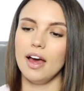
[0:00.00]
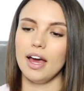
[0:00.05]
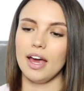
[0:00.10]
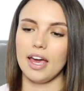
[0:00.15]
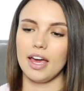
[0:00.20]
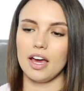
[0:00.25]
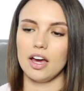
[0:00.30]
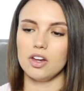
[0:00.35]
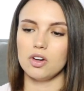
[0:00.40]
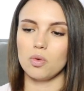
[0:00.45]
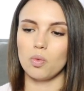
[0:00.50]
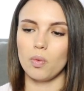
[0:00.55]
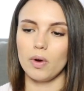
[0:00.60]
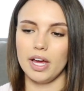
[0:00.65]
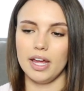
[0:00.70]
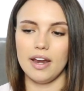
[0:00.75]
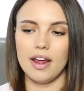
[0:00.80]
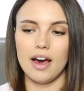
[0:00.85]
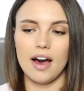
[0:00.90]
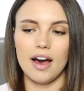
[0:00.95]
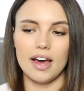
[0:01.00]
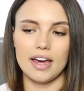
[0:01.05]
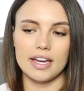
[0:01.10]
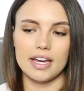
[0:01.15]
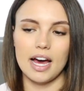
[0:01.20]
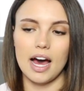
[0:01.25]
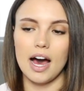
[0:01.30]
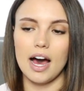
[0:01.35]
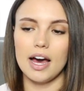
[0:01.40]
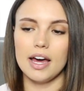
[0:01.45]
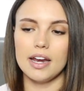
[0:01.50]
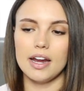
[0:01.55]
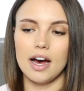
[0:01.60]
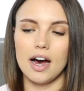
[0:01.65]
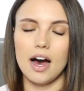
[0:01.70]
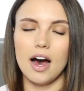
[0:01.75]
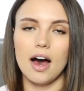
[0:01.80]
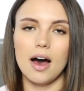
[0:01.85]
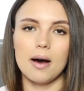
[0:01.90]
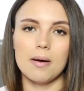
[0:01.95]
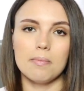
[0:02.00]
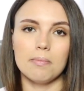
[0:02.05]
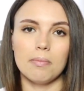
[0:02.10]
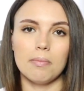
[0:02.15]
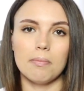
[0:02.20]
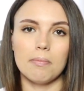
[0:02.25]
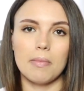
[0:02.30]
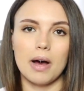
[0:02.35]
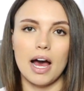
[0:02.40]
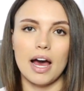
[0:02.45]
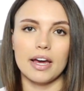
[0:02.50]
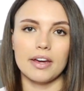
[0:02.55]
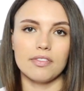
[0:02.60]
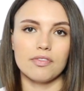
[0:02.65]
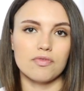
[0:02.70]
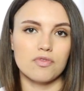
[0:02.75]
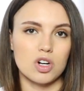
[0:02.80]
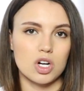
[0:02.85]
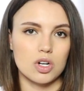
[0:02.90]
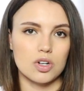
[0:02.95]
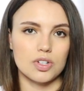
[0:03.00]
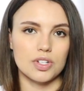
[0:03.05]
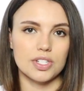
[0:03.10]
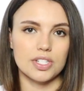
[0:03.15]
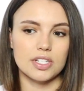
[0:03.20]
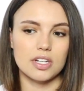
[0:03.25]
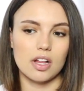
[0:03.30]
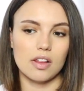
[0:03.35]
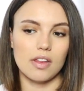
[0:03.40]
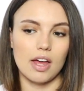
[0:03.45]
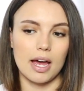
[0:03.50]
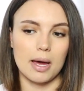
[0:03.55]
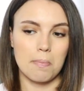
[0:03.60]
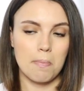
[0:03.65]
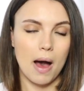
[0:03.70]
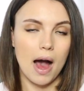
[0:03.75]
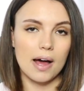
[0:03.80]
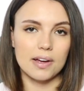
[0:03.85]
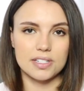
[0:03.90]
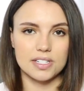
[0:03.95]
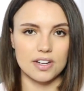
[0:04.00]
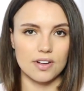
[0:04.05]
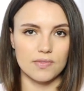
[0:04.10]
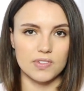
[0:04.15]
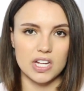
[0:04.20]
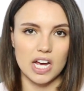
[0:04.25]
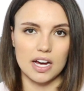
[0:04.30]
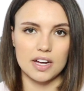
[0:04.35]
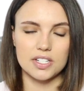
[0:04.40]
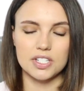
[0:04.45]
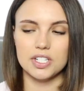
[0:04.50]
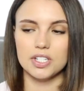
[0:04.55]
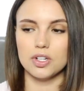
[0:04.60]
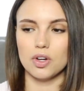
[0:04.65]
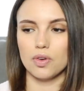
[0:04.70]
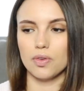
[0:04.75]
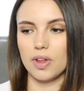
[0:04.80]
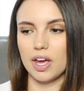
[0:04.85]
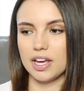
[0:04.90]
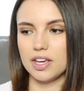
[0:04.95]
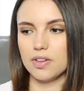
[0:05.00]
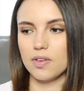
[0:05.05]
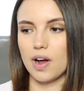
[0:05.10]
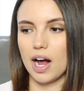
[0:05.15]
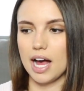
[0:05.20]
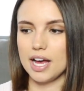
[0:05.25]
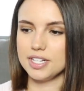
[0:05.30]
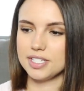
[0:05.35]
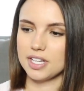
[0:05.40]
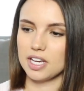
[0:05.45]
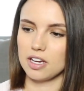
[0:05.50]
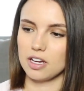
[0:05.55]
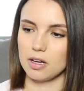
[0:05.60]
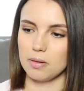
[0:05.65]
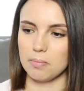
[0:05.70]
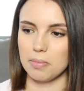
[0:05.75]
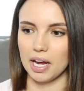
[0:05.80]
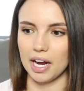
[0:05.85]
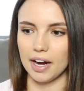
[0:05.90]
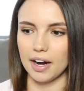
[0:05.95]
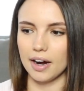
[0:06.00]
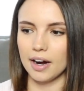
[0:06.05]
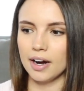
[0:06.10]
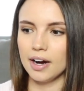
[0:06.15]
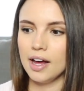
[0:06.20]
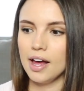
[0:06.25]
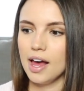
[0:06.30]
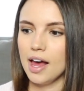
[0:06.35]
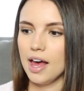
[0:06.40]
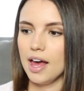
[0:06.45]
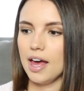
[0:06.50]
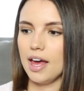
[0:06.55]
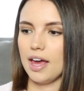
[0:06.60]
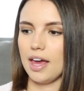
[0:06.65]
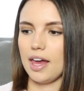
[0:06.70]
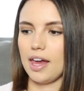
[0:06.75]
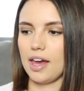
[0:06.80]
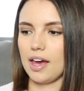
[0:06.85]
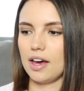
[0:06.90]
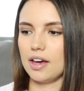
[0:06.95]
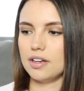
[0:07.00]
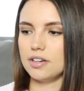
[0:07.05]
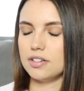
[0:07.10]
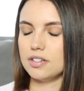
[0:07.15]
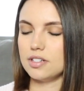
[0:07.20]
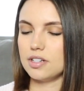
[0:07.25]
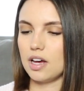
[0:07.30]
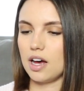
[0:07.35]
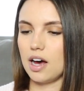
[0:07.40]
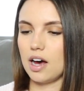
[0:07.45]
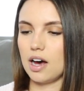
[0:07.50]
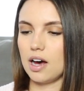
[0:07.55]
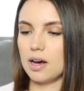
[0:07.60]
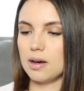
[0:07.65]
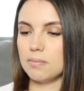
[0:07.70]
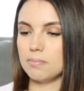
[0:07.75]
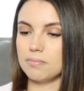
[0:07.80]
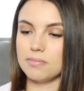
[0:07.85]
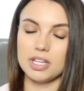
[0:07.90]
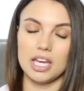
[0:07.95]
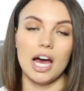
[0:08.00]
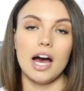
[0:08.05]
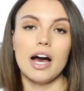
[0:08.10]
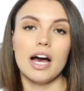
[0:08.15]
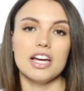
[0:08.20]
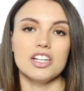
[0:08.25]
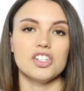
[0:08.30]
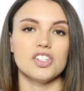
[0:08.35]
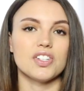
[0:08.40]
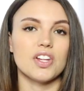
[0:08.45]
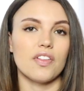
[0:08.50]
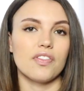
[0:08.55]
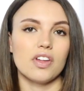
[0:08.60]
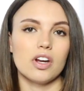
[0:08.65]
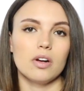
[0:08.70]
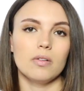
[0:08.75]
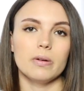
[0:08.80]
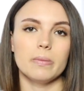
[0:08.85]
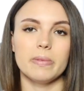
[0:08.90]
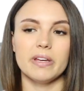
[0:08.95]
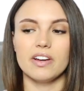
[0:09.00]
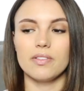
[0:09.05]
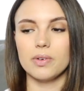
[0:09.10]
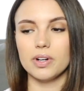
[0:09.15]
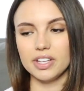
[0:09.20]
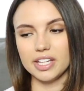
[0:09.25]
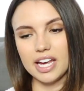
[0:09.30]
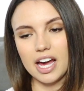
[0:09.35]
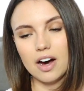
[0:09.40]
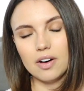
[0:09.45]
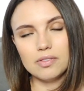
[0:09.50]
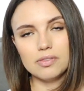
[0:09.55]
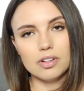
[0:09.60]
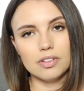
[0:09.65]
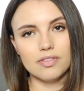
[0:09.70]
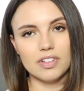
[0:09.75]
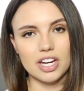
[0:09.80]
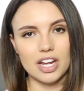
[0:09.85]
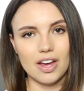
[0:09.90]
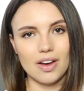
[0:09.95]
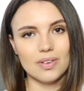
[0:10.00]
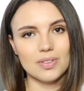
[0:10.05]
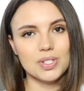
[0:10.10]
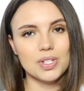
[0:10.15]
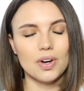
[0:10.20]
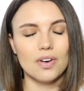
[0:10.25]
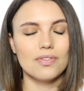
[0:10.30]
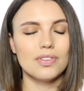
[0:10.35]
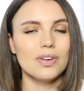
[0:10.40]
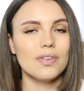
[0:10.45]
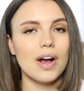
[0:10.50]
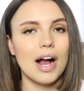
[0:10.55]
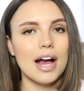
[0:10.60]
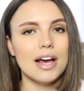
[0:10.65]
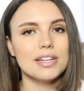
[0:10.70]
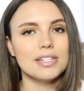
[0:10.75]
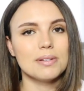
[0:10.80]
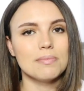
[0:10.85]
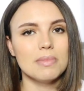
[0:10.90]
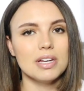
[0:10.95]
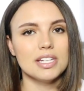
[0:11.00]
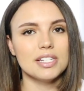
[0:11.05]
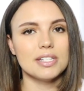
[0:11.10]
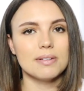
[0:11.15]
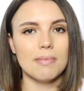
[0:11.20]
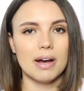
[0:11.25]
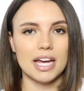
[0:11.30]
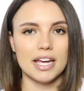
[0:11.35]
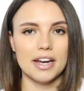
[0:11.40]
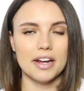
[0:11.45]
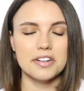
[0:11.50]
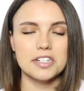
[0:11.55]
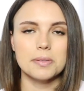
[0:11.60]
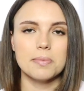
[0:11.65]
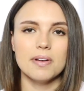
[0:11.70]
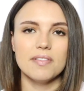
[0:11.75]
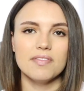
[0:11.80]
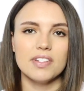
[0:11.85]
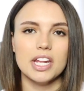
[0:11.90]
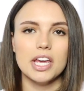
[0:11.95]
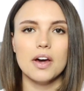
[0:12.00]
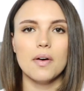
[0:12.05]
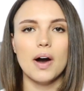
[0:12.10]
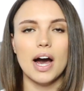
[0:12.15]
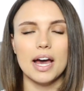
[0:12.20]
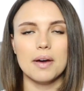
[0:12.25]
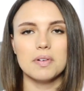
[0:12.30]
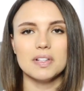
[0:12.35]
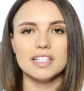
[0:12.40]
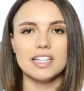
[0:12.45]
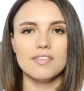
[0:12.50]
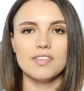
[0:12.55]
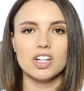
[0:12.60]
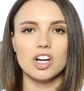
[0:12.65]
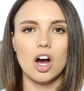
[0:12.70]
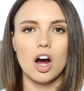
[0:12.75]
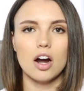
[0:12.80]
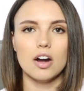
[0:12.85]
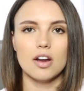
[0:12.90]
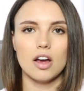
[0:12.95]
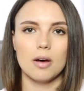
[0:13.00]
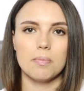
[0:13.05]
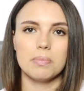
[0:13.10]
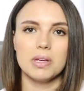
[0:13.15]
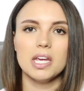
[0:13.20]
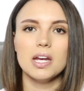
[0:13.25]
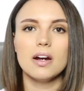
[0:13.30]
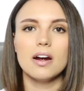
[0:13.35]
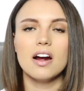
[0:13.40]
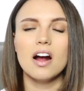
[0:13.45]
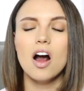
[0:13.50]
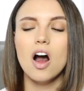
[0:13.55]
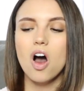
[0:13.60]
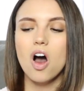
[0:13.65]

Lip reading: And when I got my first like positive test, so that you guys can compare. And yeah, I just thought that it would be a really helpful video. So if you guys missed my announcement video, I will leave a card up here.